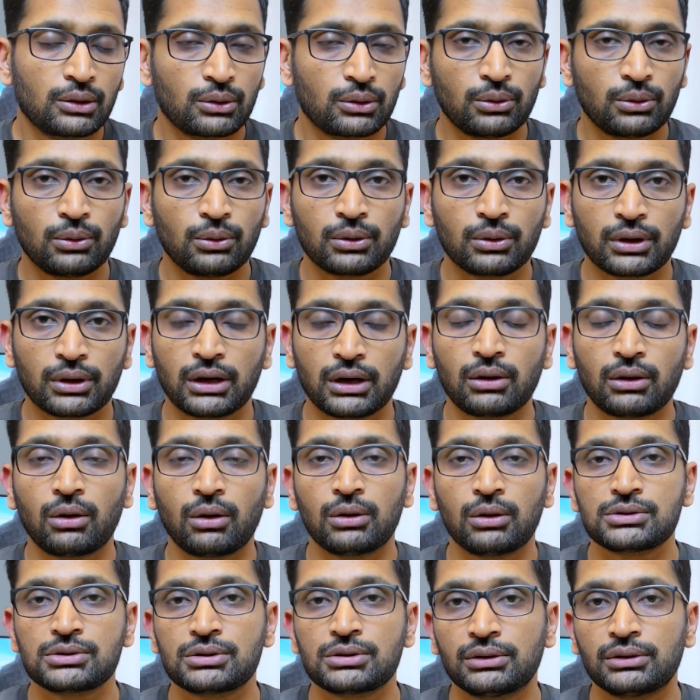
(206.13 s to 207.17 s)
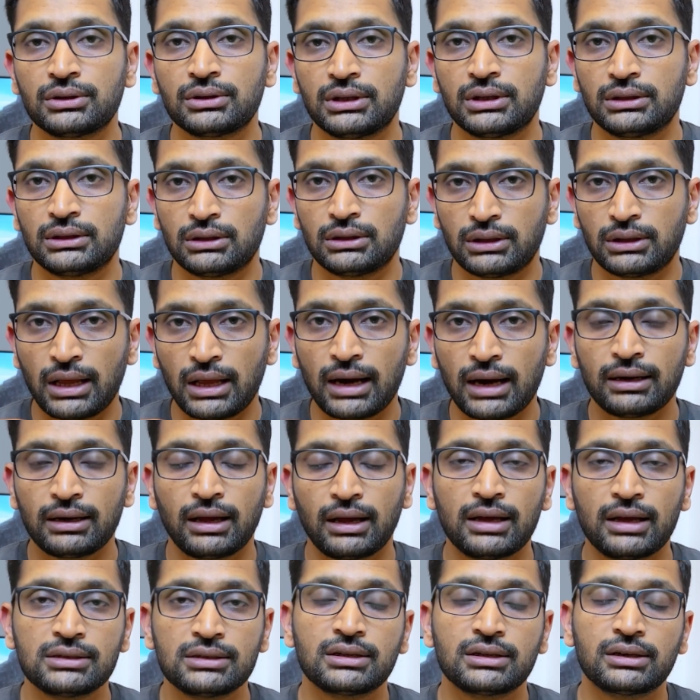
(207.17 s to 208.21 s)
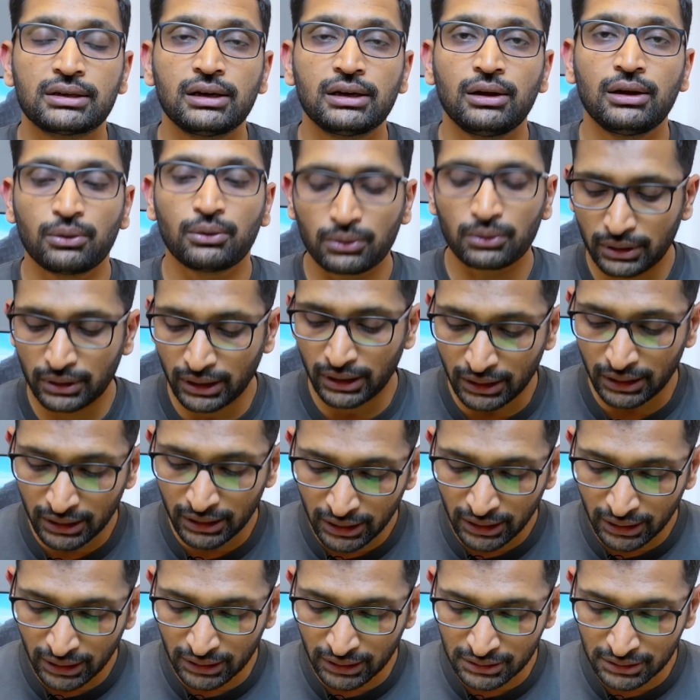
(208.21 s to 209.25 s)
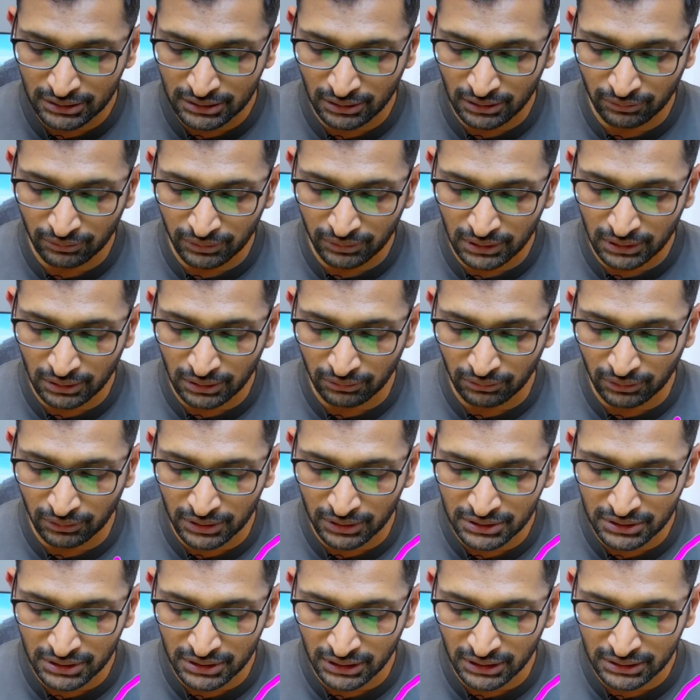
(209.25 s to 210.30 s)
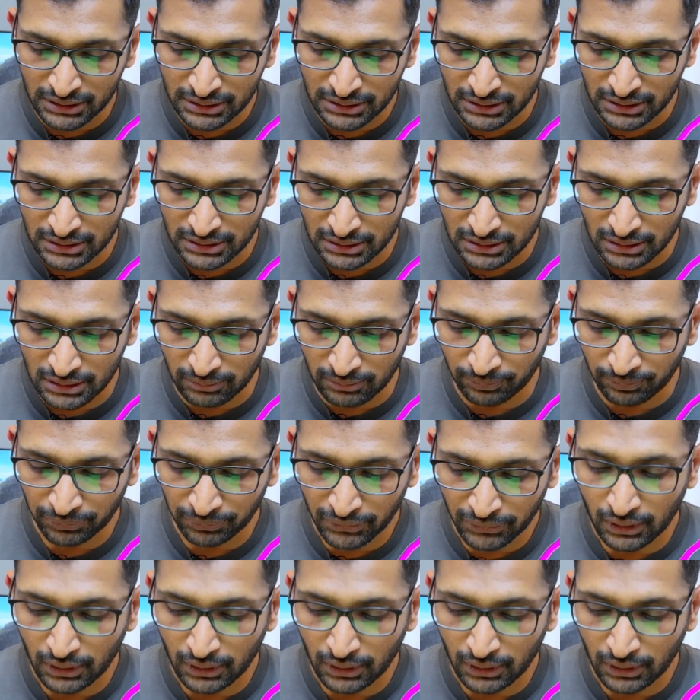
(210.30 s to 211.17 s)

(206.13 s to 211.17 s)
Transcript: code, and also that has a really good integration with the versioning system,